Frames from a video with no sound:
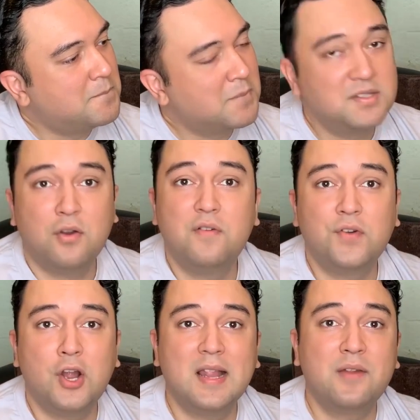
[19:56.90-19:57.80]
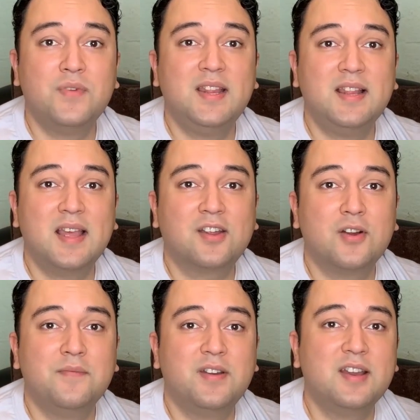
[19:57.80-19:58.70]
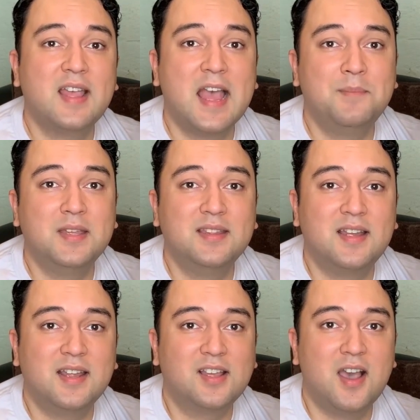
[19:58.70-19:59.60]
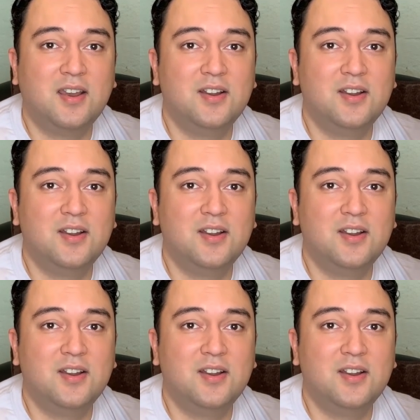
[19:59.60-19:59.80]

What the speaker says: So overall, I really like her. I'm very happy that I got